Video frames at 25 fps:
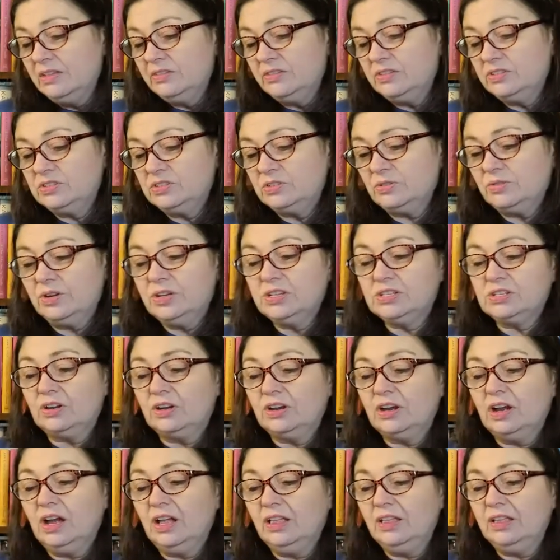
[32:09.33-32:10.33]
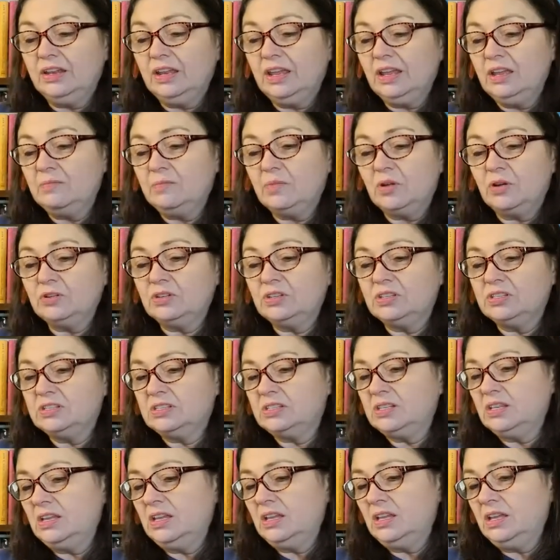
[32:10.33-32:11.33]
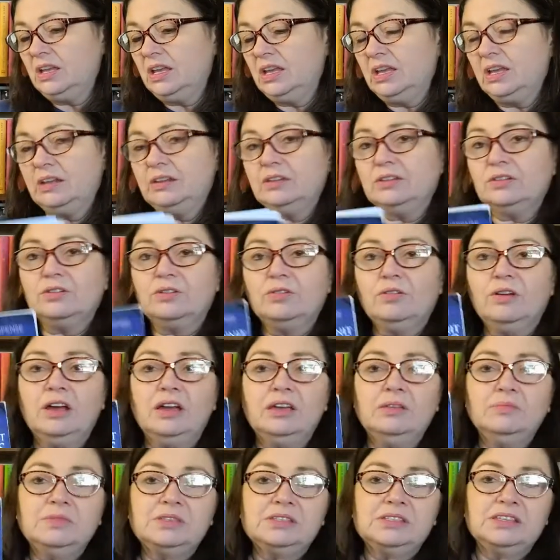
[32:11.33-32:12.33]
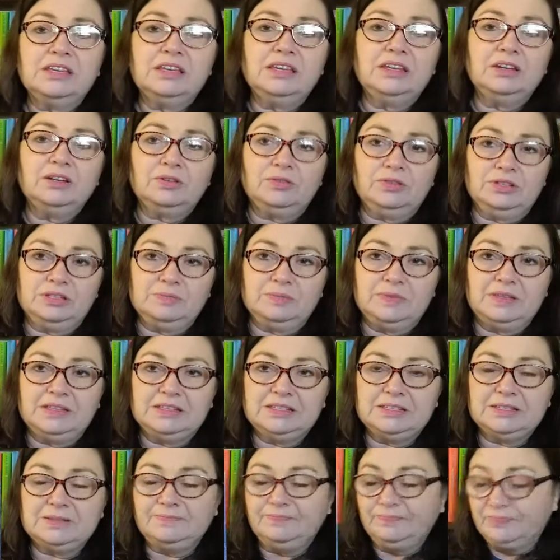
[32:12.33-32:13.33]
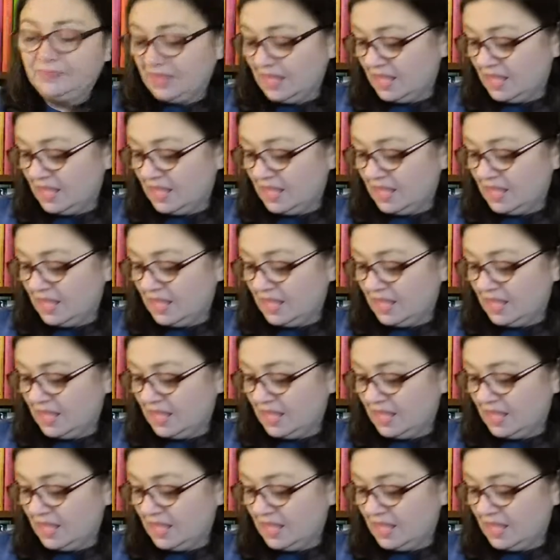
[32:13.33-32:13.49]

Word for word: The stories are Holiday Emergency and Crime Scene Christmas.